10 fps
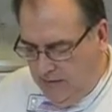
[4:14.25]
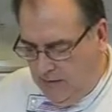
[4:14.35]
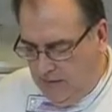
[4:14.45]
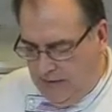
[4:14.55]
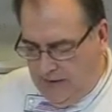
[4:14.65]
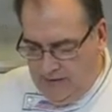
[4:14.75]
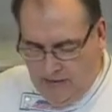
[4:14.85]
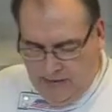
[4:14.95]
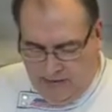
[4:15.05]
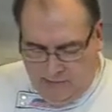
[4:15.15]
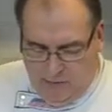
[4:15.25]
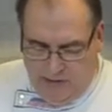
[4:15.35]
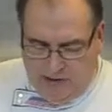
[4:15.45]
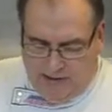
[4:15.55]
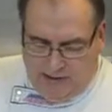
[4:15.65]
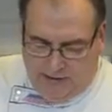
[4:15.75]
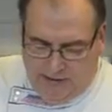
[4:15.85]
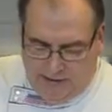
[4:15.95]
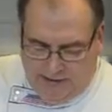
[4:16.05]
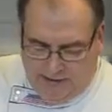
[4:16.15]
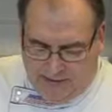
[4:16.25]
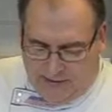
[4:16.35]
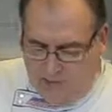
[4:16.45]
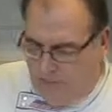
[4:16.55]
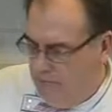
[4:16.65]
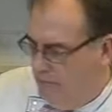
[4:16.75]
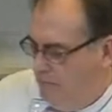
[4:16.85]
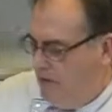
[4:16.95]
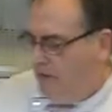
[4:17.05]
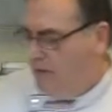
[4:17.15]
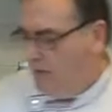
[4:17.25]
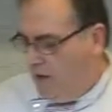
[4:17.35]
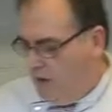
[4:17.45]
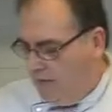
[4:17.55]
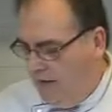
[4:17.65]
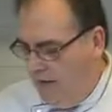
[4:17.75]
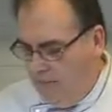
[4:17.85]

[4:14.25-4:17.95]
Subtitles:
All right, the mozzarella underneath is melted well,